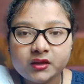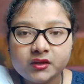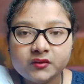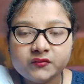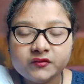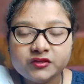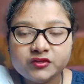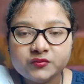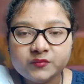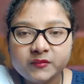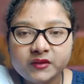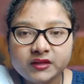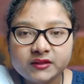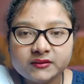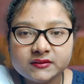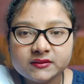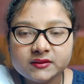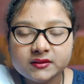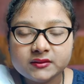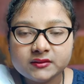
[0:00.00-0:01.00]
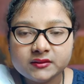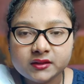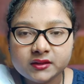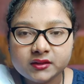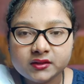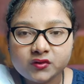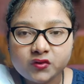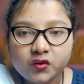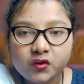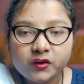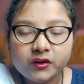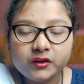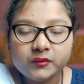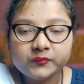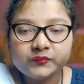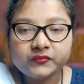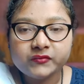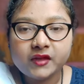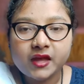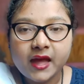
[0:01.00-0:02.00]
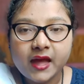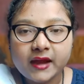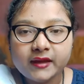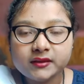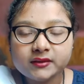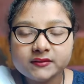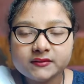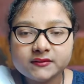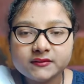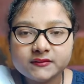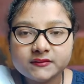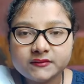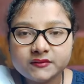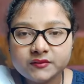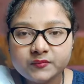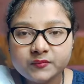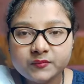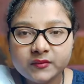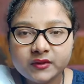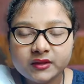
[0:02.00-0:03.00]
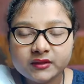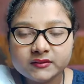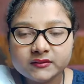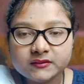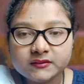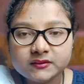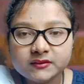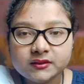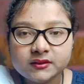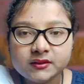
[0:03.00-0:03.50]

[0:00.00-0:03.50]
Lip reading: which means the sun god, and the system means